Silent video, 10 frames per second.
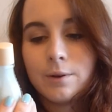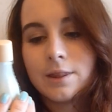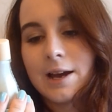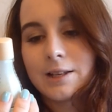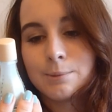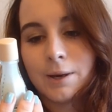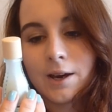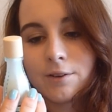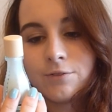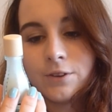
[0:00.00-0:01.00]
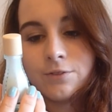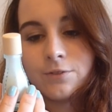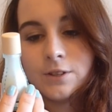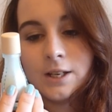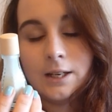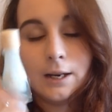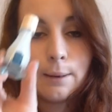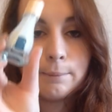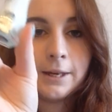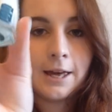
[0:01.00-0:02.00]
with SPF
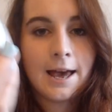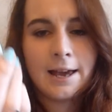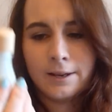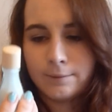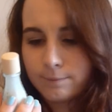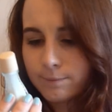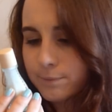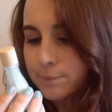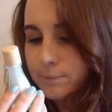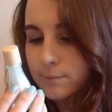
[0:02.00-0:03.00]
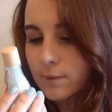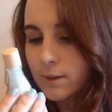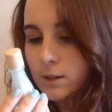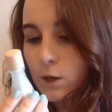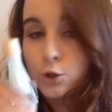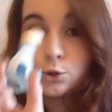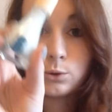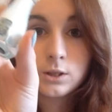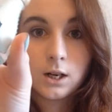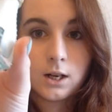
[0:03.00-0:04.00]
15 PA
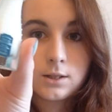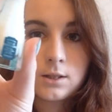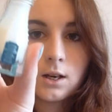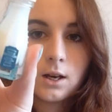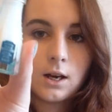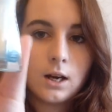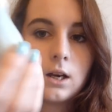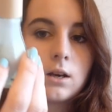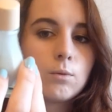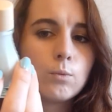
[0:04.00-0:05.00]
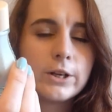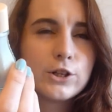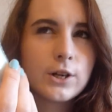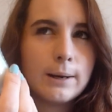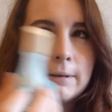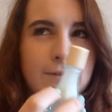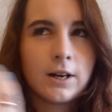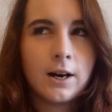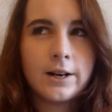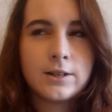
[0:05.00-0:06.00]
2 stars, which I believe
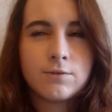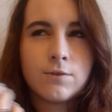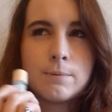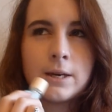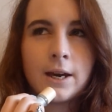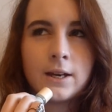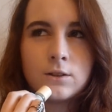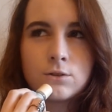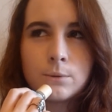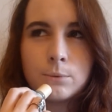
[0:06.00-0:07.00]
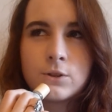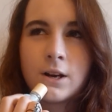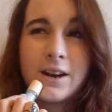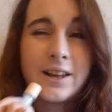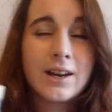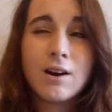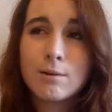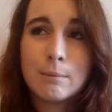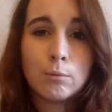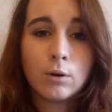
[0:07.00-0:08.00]
the highest for PA is triple star, and I
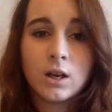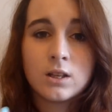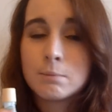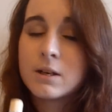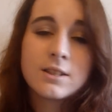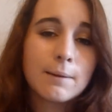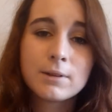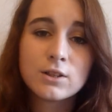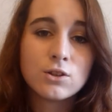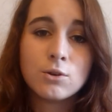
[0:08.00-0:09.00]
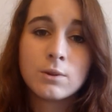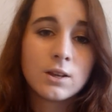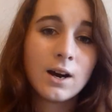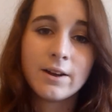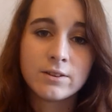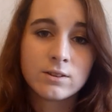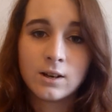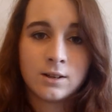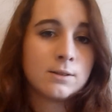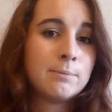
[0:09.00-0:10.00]
can't remember what it is, but it's something to do with the higher the
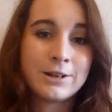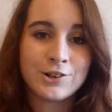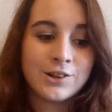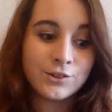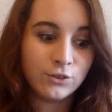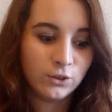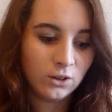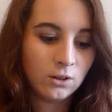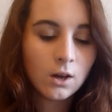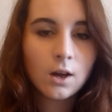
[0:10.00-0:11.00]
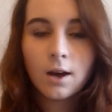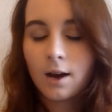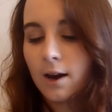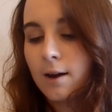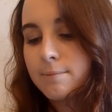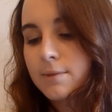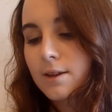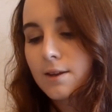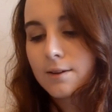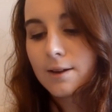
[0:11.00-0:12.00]
stars, the better it is for you.
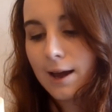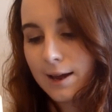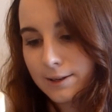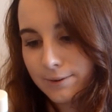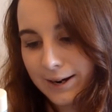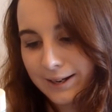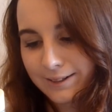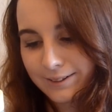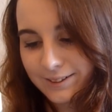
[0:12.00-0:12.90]
Anyway,